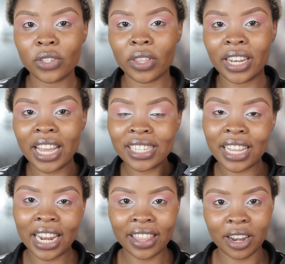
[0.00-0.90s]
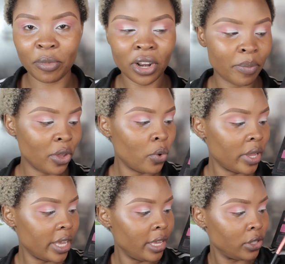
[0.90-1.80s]
so the next color that I'm going to be
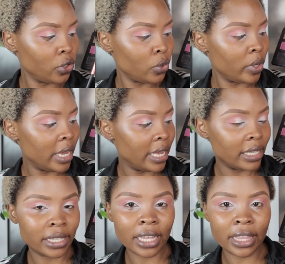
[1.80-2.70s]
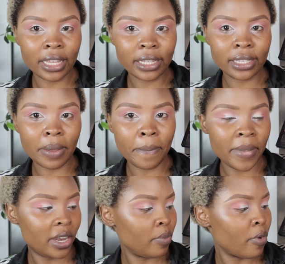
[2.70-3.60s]
going into is this
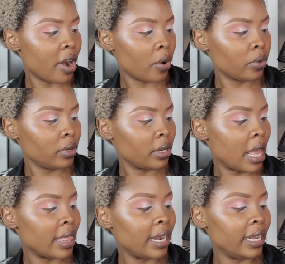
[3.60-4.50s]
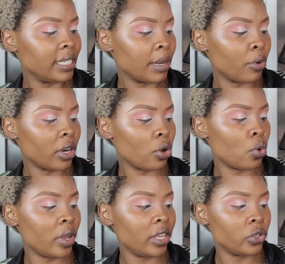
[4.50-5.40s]
mid brown, and then later I'm going to
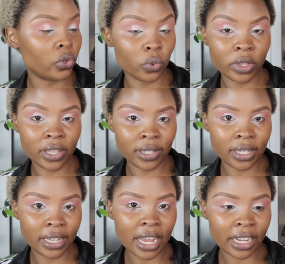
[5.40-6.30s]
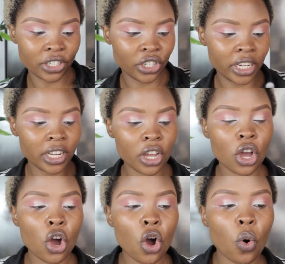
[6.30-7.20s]
go into this darker shade.
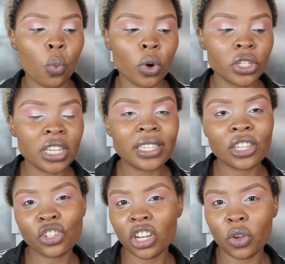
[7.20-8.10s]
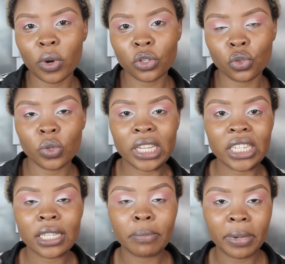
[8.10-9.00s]
What essentially you want to do
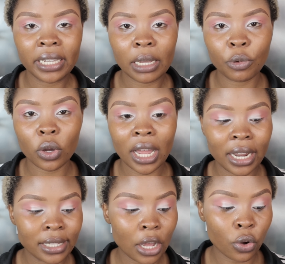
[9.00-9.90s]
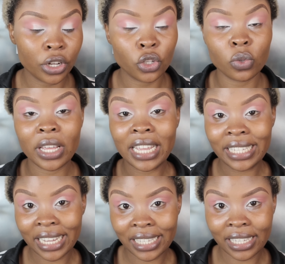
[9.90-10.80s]
is just build up your colors according to the
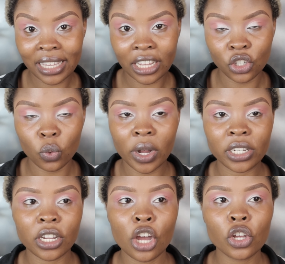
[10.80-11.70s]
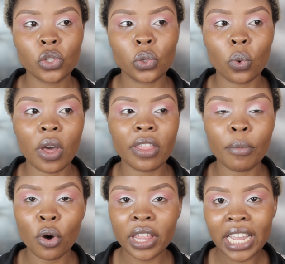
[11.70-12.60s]
intensity that you want. So the
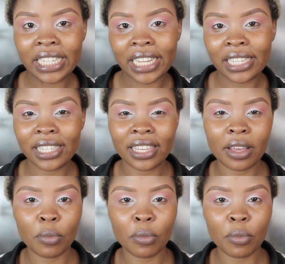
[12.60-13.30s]
more the intensity, the